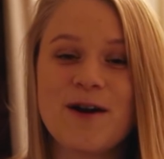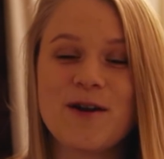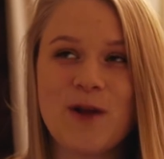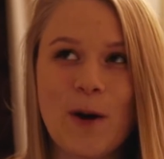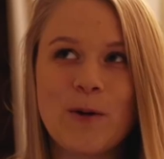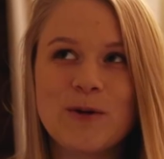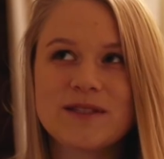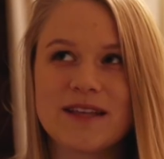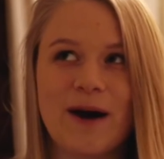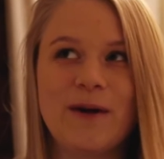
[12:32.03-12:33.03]

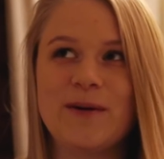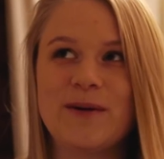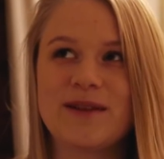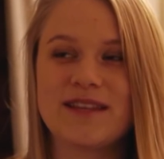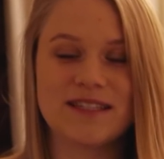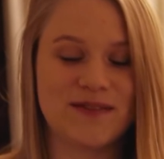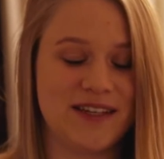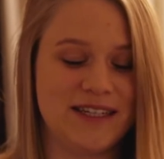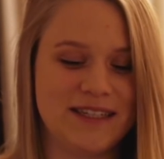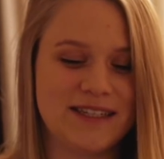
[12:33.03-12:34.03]
knows how this
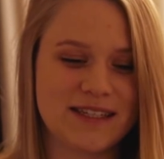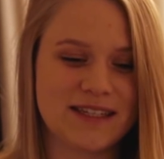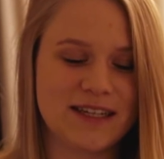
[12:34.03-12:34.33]
feels.